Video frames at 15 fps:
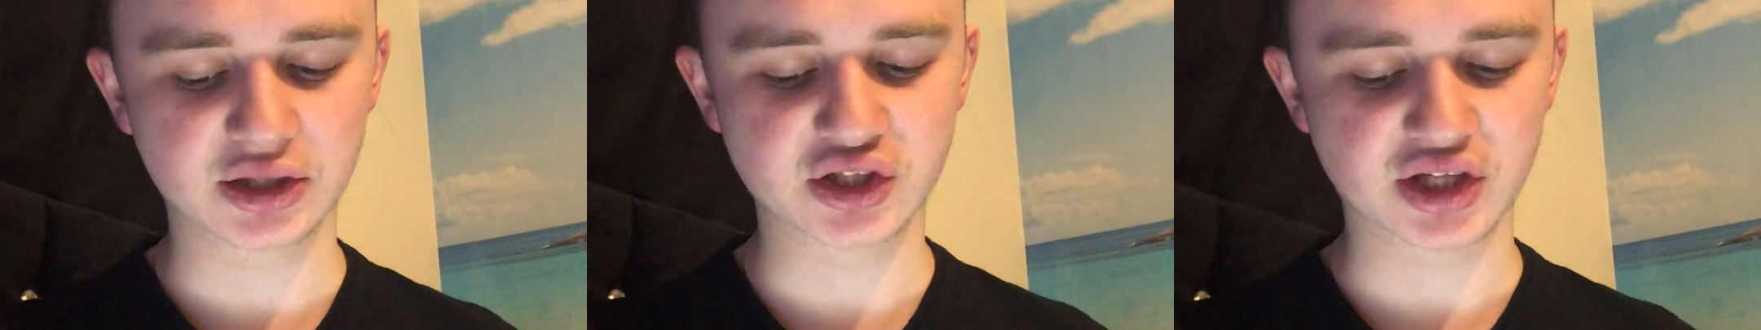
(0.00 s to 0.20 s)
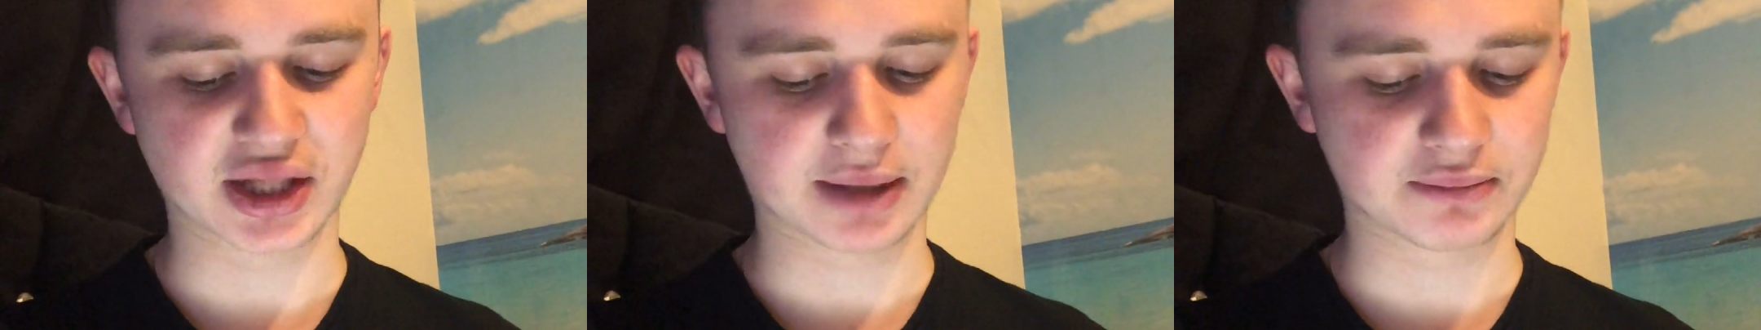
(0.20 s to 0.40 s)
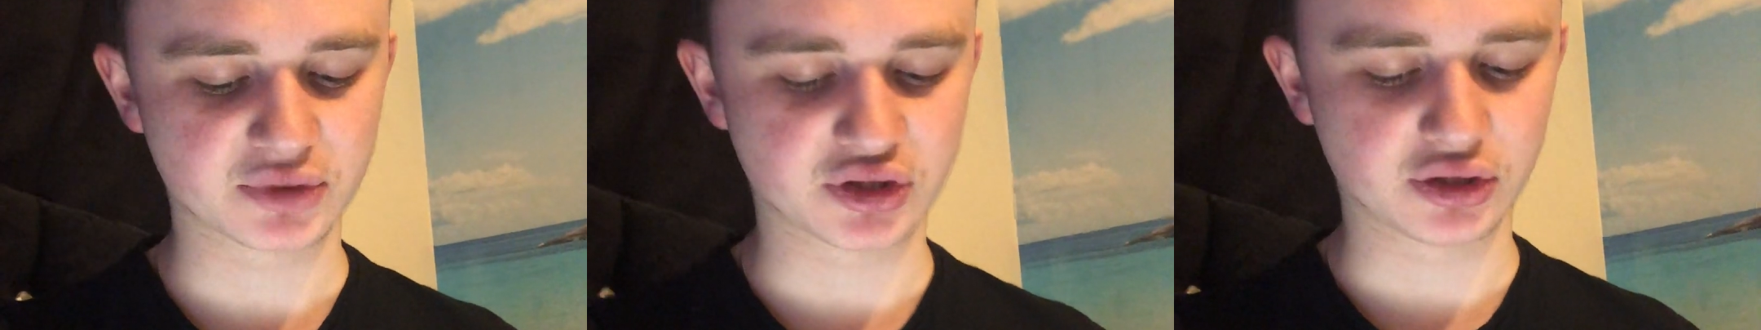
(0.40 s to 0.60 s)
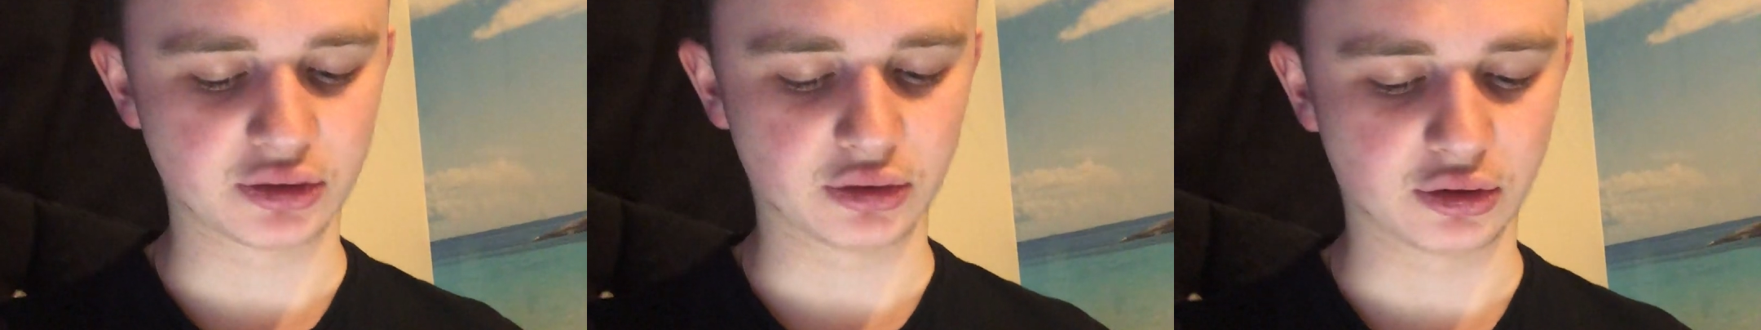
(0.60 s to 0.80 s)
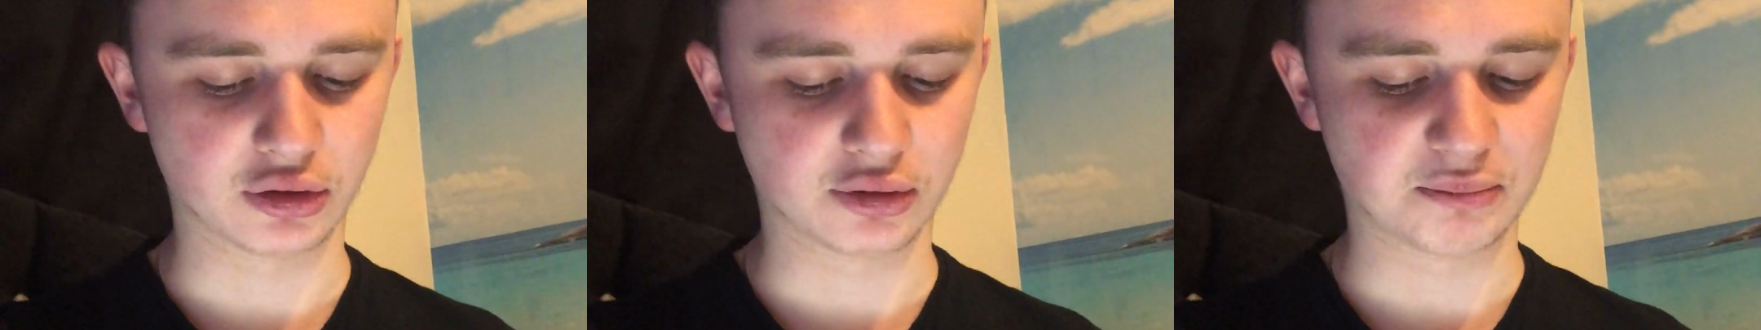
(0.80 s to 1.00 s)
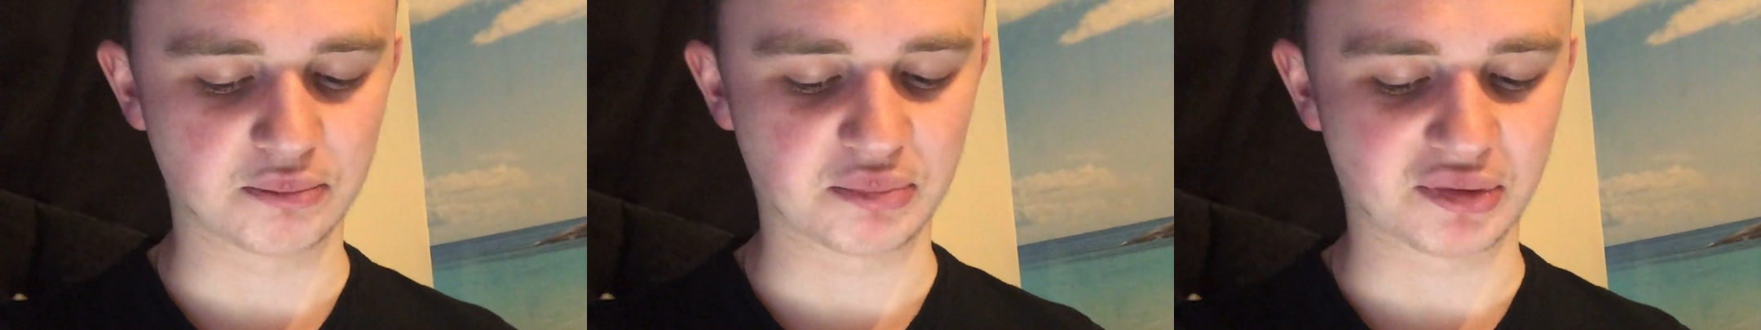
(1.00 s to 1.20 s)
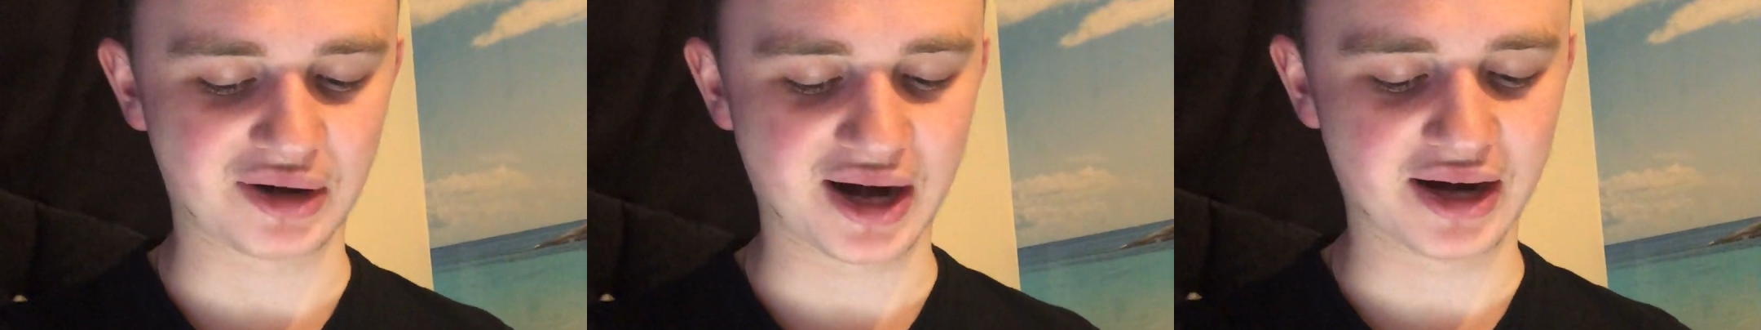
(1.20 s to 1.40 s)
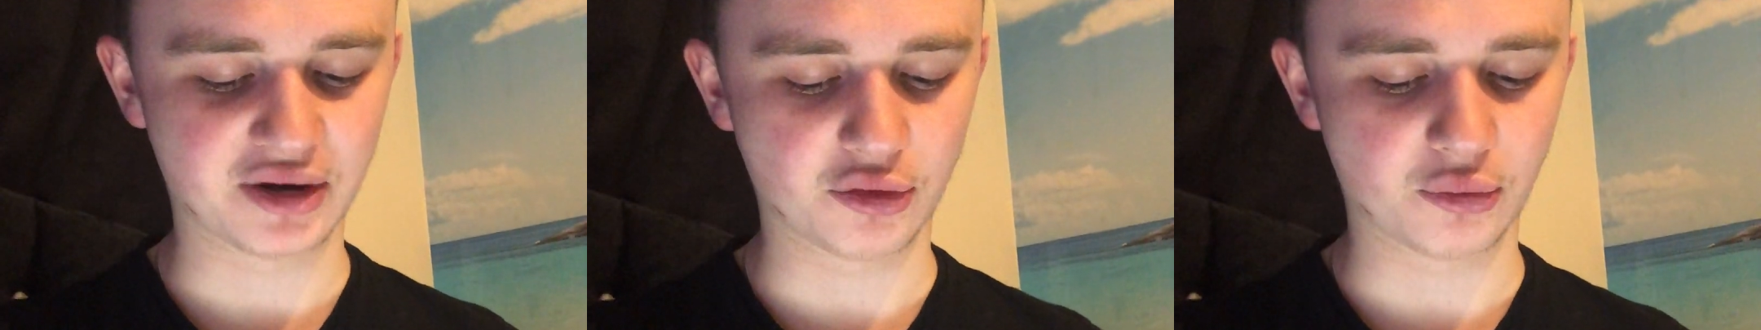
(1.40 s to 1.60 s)
Southampton at home.
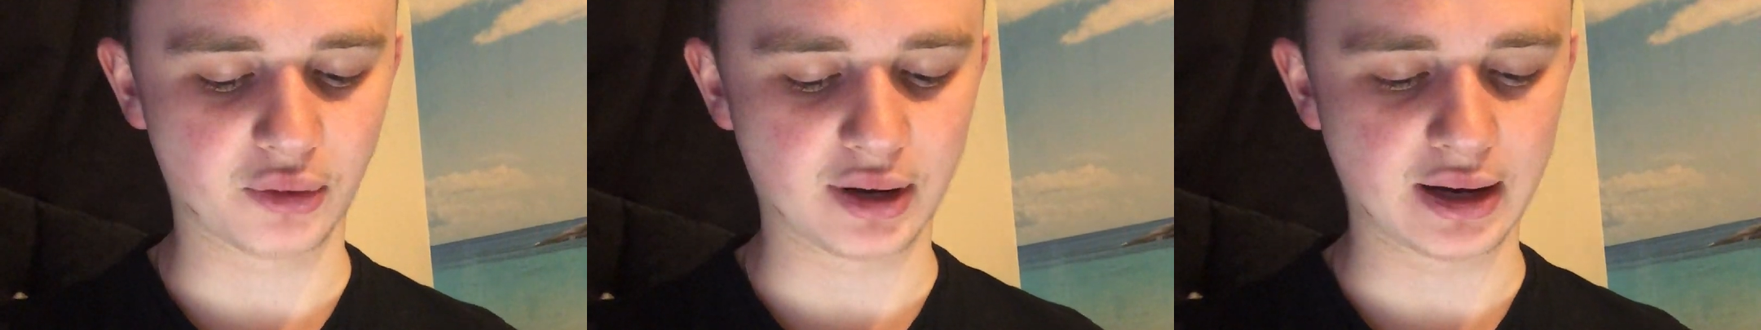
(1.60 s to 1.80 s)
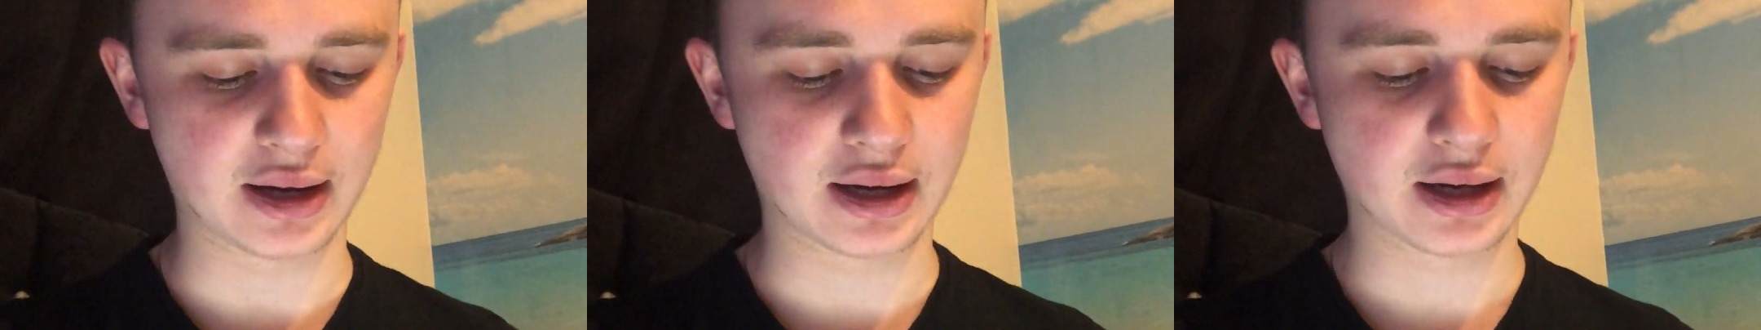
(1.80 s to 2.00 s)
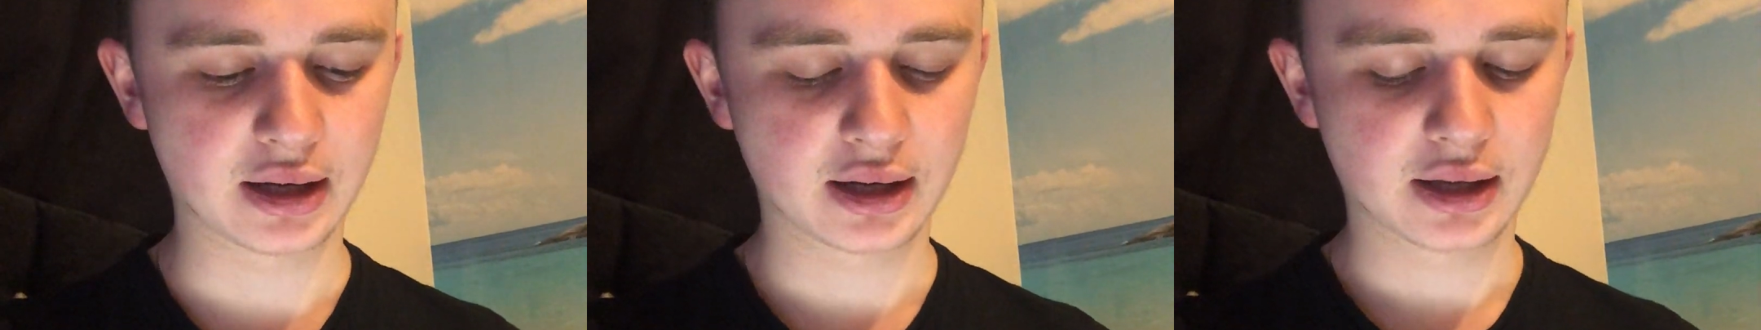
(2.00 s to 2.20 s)
Brighton away.